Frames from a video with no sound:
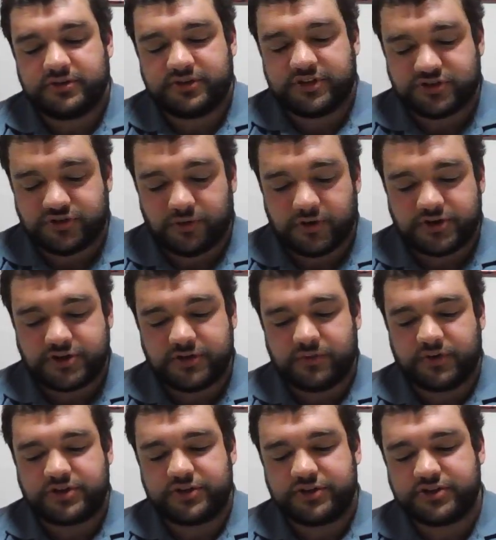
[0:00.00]
Distortion,
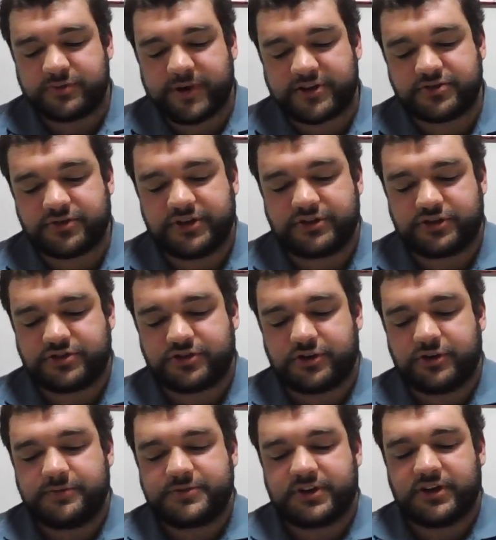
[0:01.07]
which is special interest
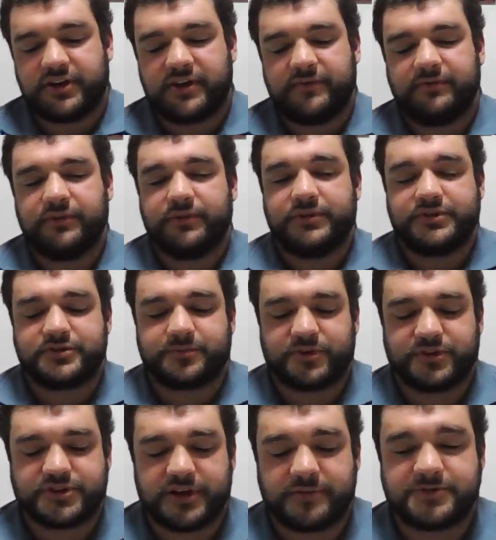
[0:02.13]
groups can influence
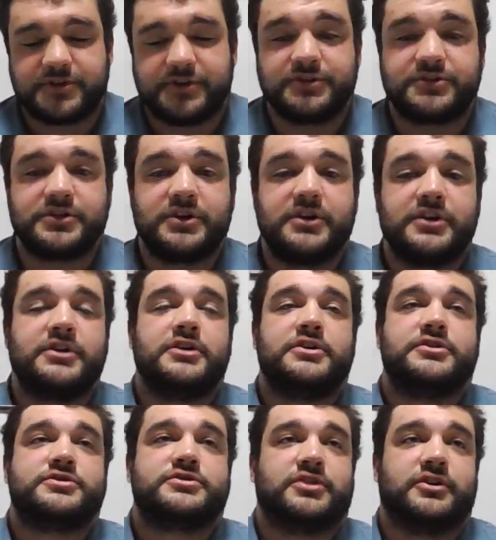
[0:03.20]
perceptions.
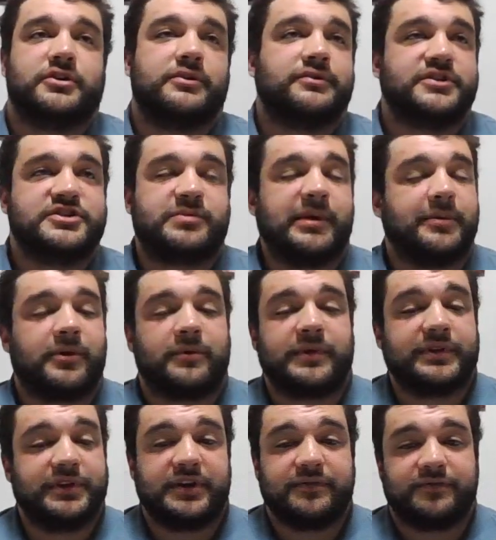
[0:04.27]
So these people are
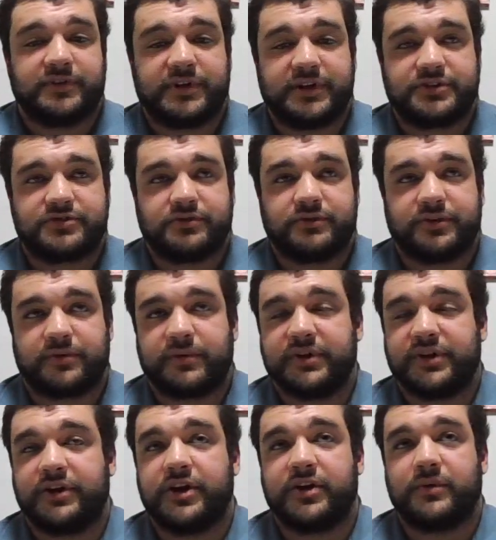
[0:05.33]
really influential. They're
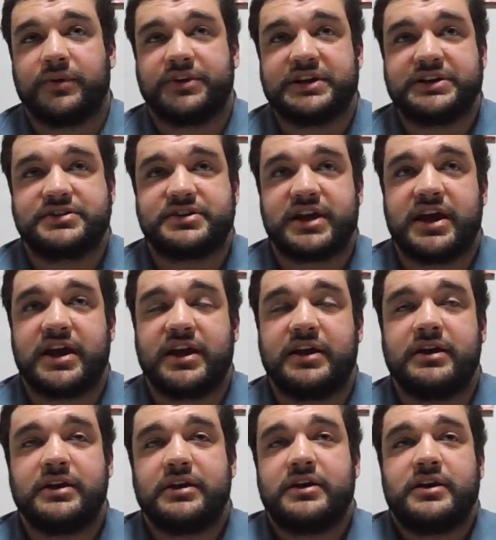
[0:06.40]
really good at what they say.
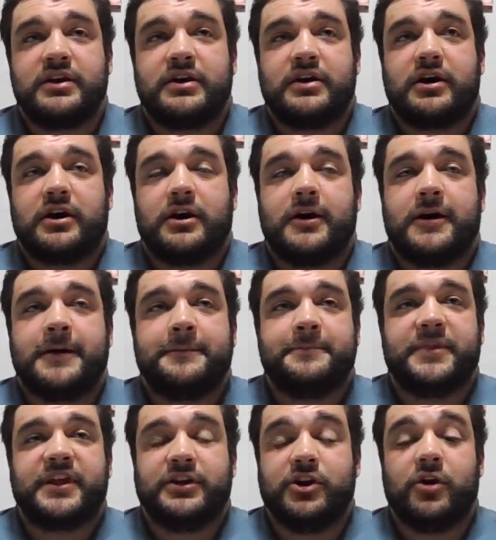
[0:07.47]

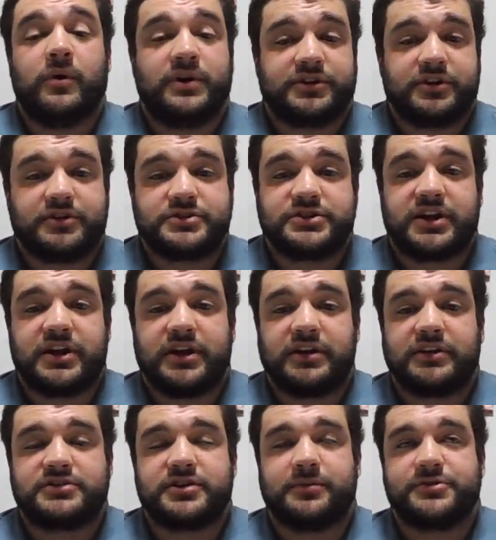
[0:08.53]
They know what they're saying.
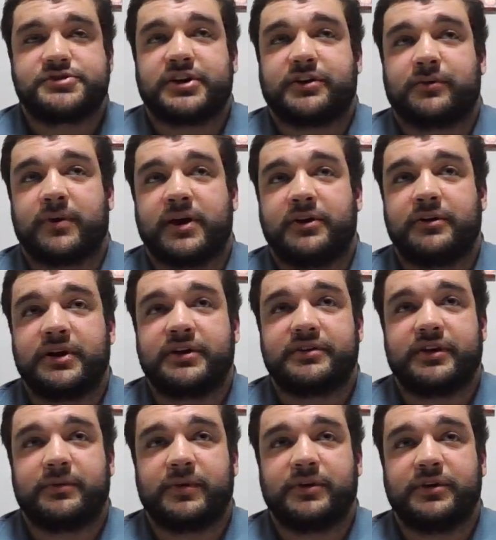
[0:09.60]
It's almost like rhetoric.
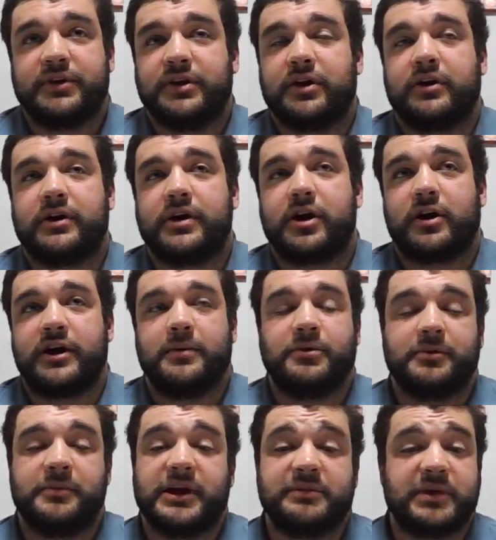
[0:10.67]
They really are able to
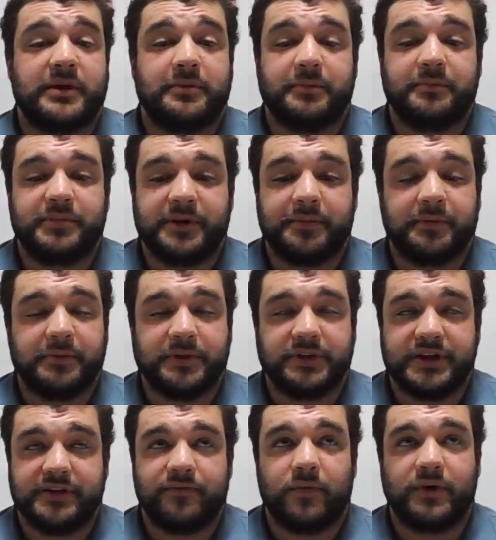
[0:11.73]
make people
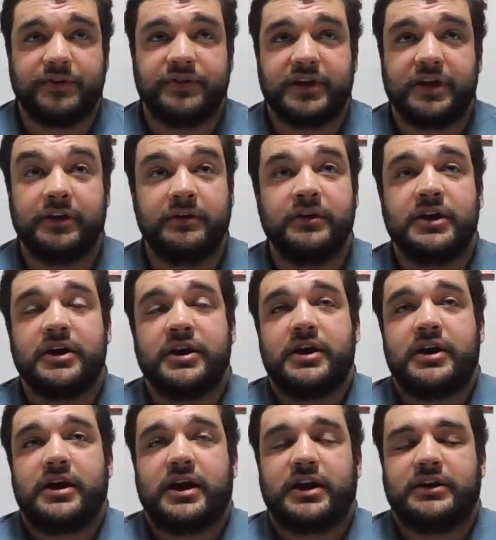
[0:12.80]
believe one thing
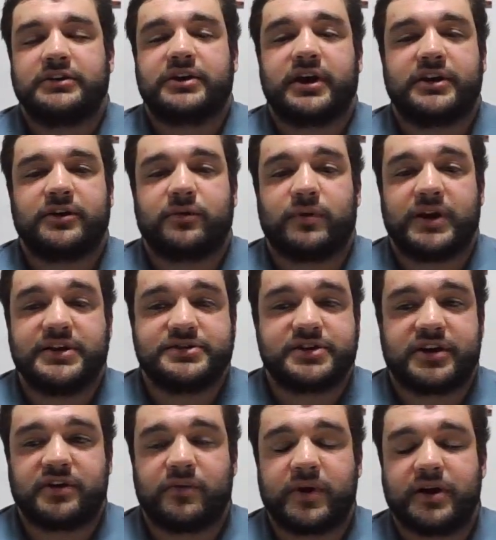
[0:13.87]
and kind of raise
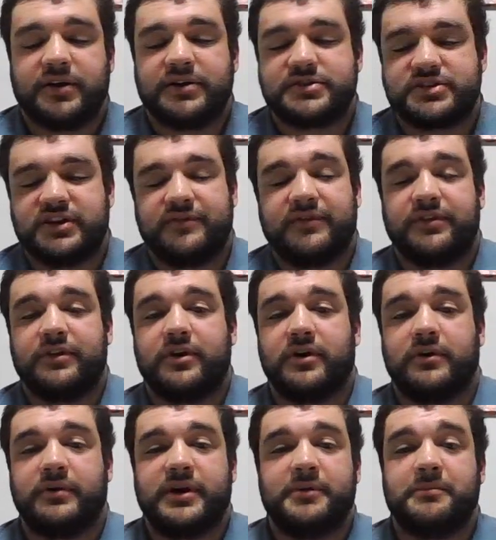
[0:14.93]
that awareness, even
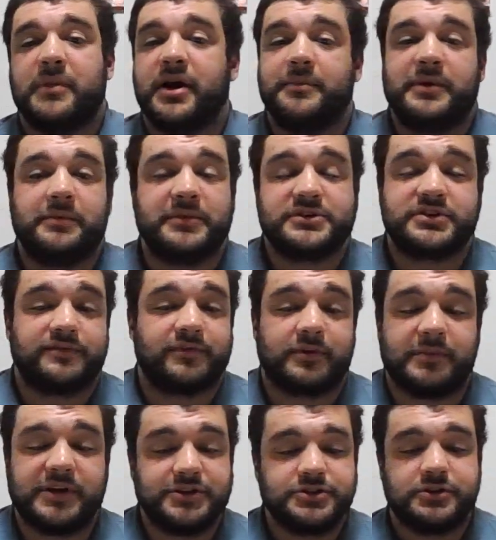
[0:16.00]
though it might be
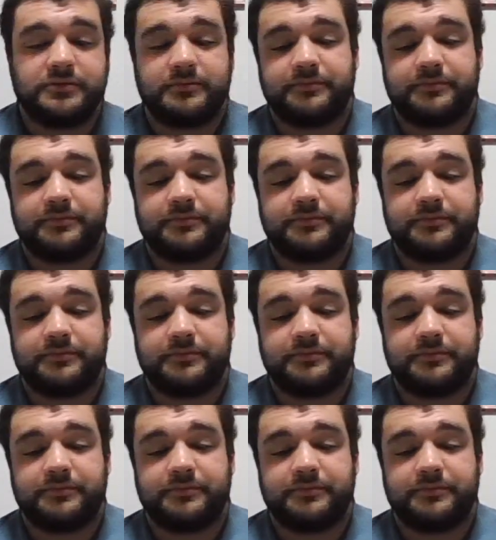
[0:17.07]
misinformation.